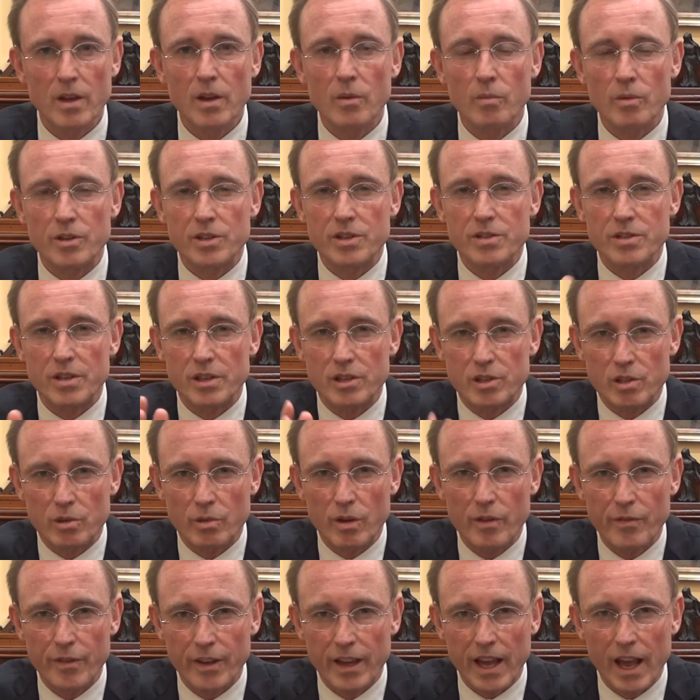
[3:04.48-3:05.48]
which is a
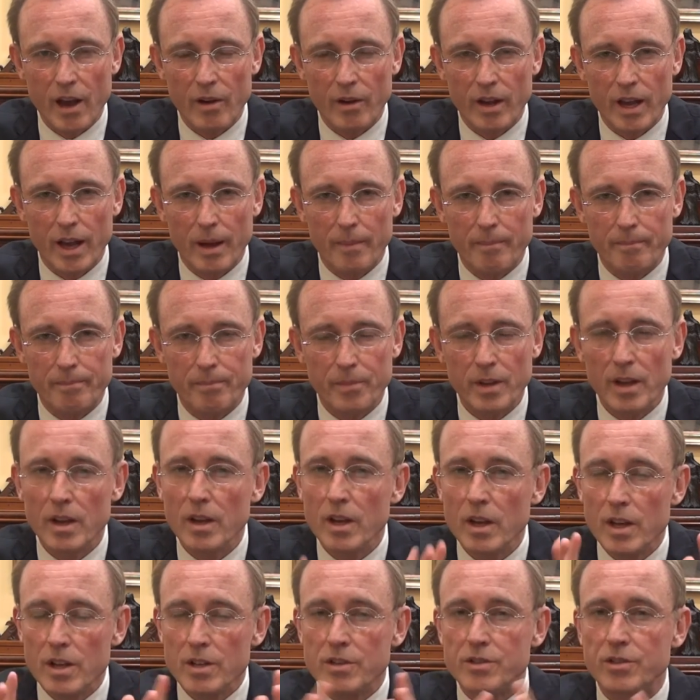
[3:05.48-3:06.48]
terrific outcome.
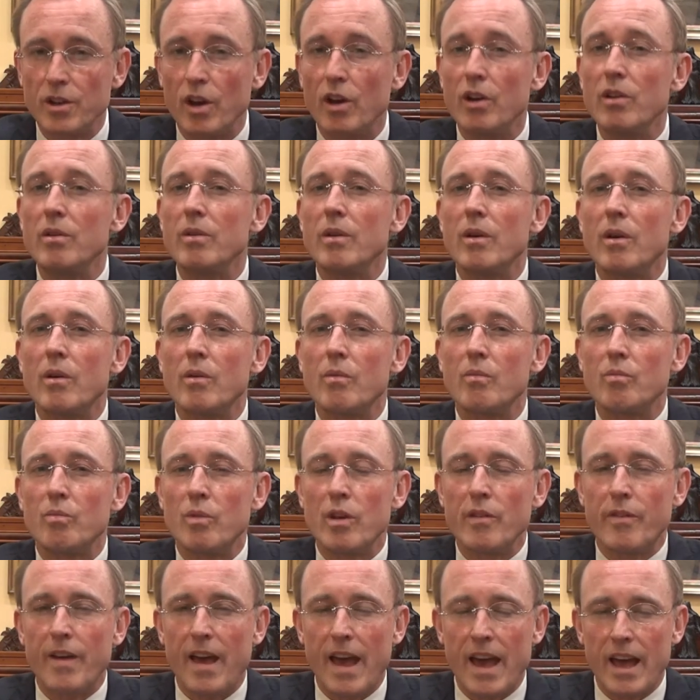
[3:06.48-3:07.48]
So
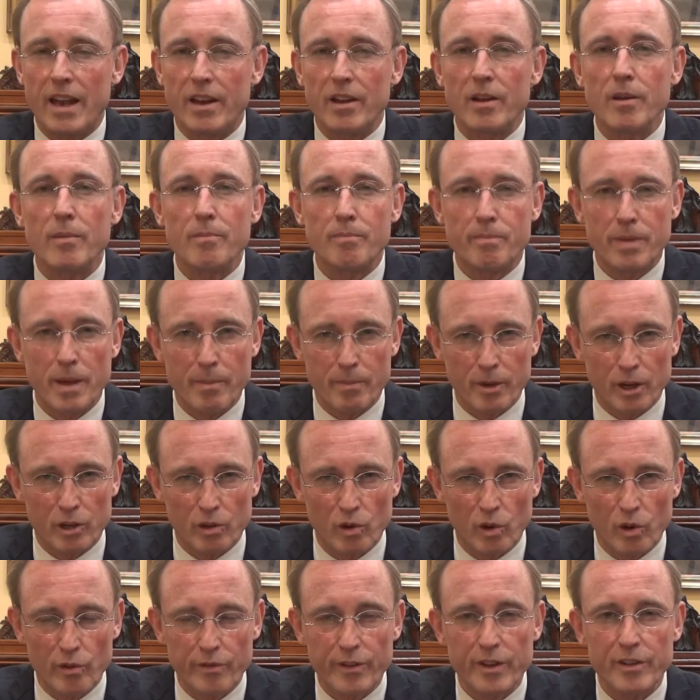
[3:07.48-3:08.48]
we've had Pepper
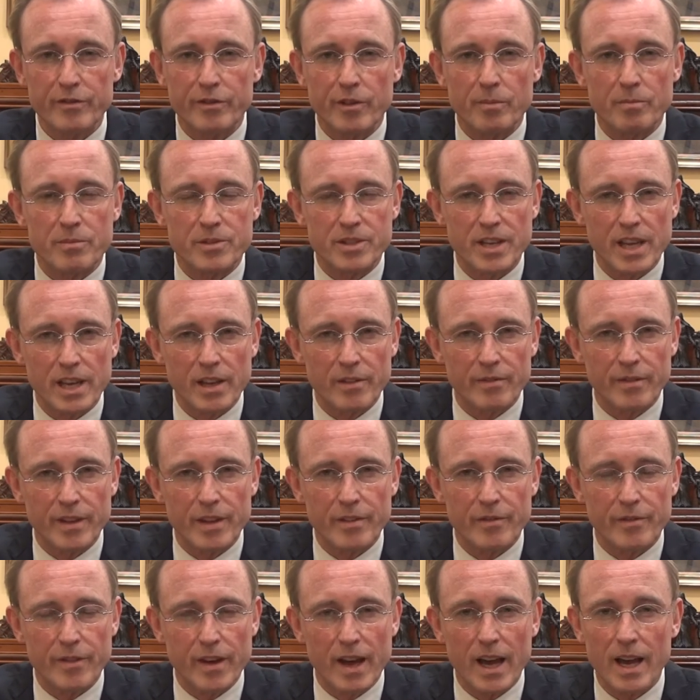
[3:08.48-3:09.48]
Crawford from
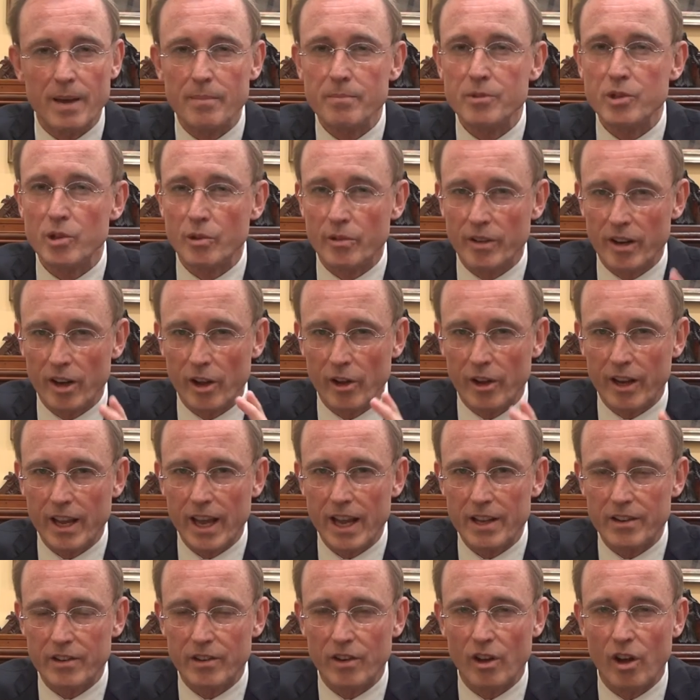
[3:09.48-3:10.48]
CMV Farms, who are
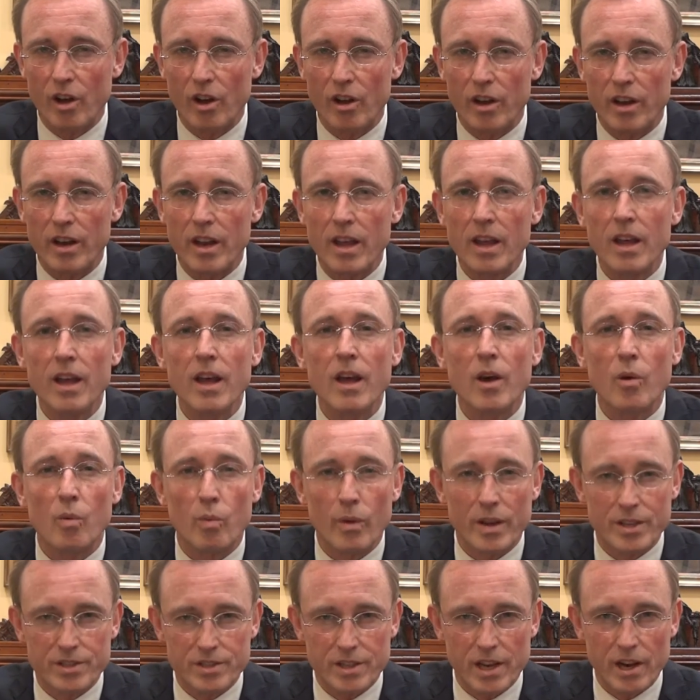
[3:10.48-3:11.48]
located on
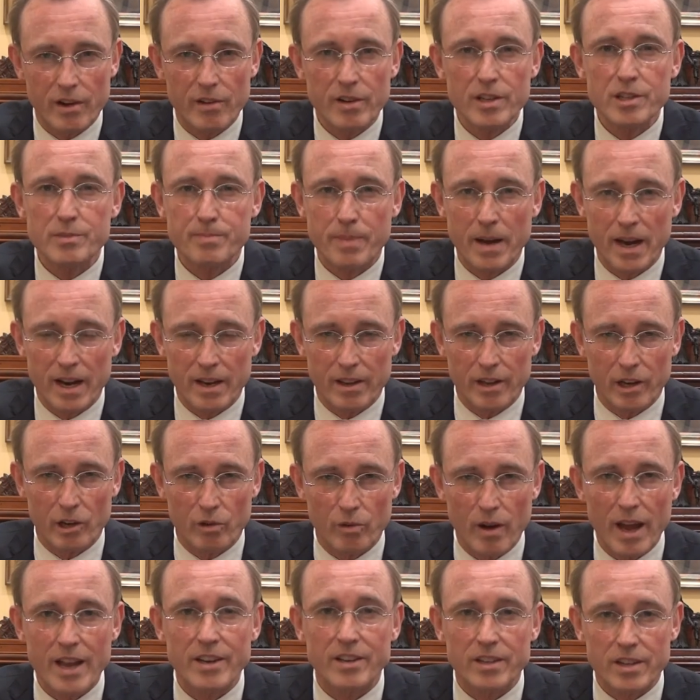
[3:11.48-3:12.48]
West Terrace, part of the
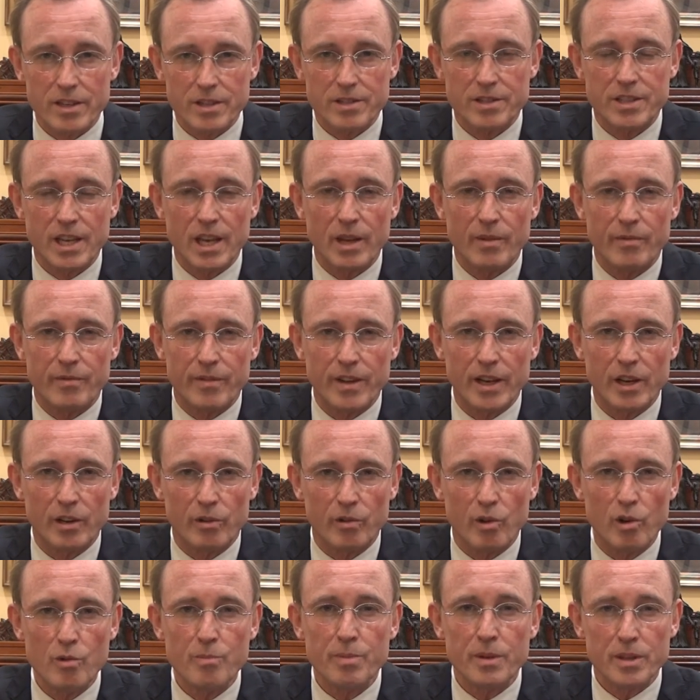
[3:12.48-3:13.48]
great CMV
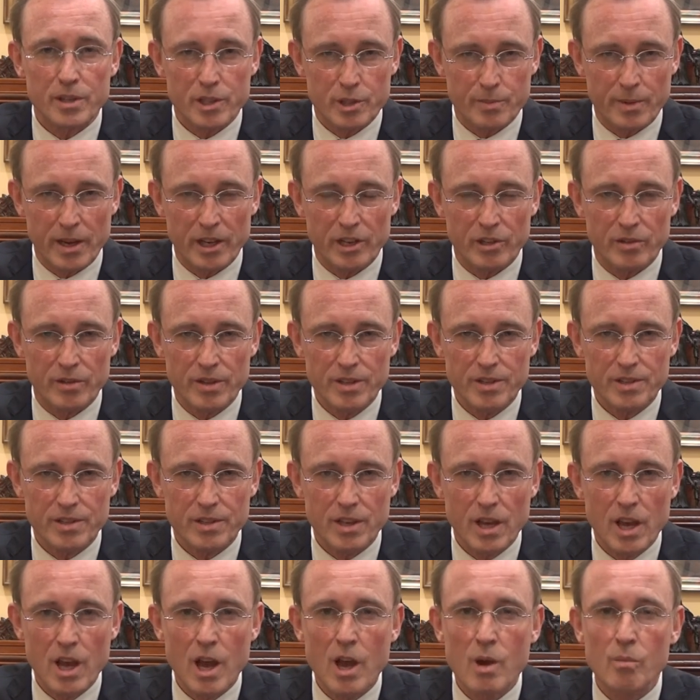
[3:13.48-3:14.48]
group, speak to
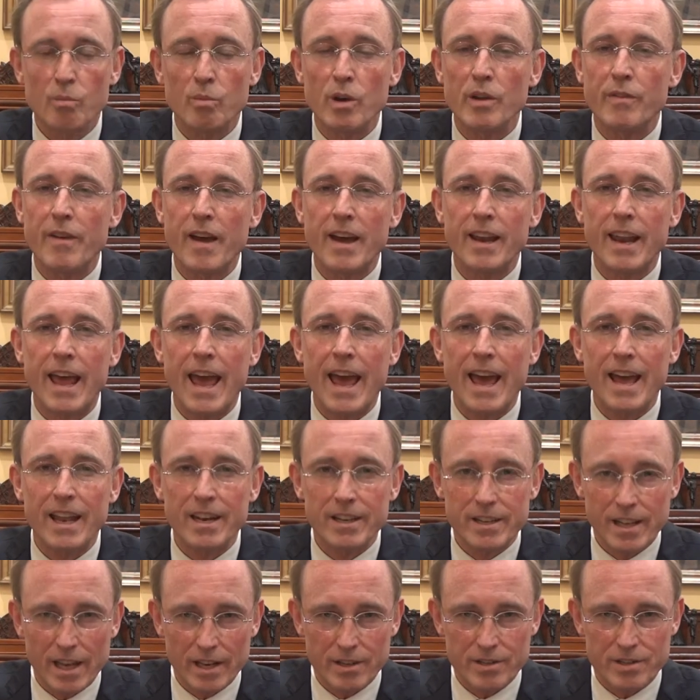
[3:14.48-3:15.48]
us. We've had
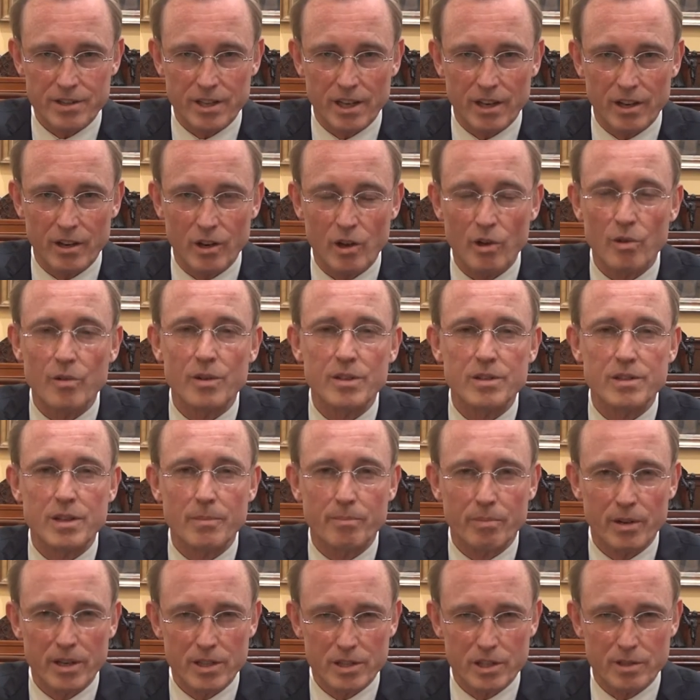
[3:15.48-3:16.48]
Anne Dunstan, who is the
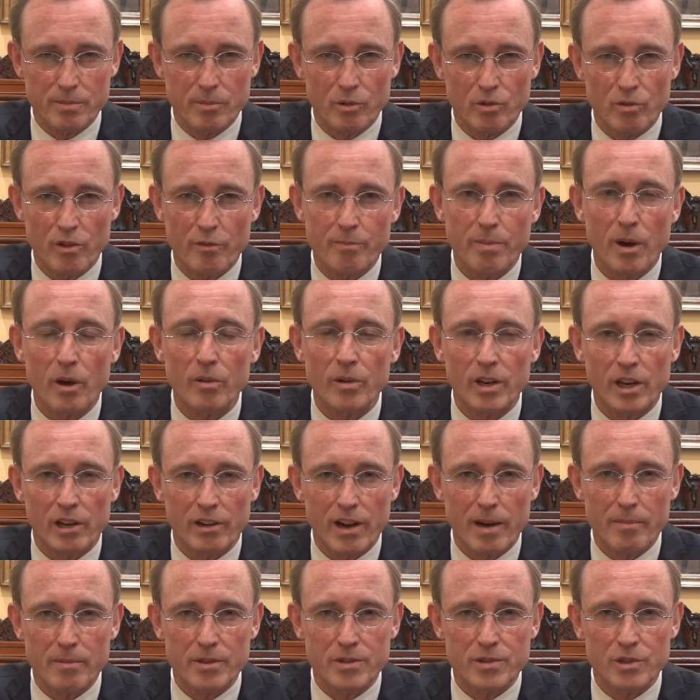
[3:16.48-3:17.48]
principal of Pulteney
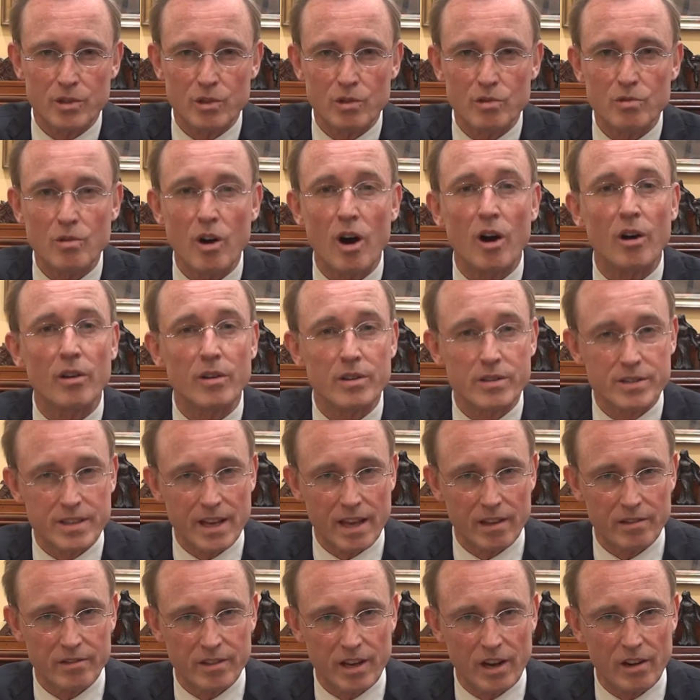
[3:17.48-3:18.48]
Grammar School on
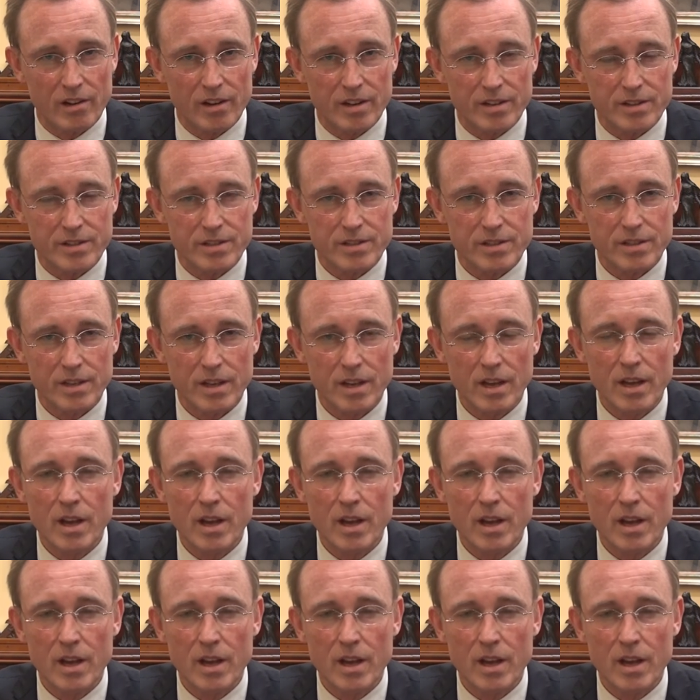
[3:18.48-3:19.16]
South Terrace.